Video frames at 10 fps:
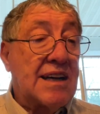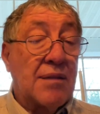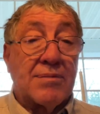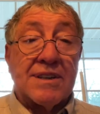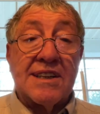uh,
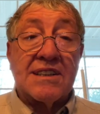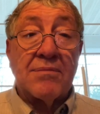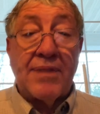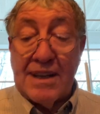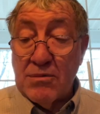
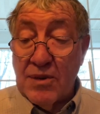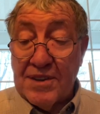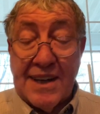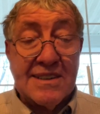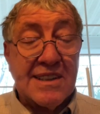participate with
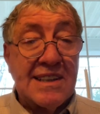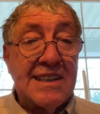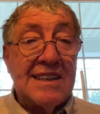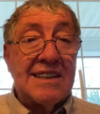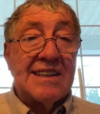us
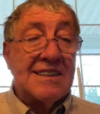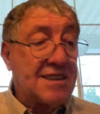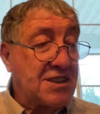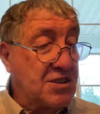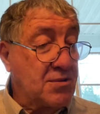and
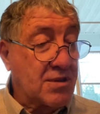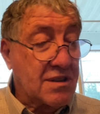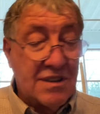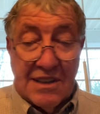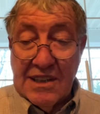that you were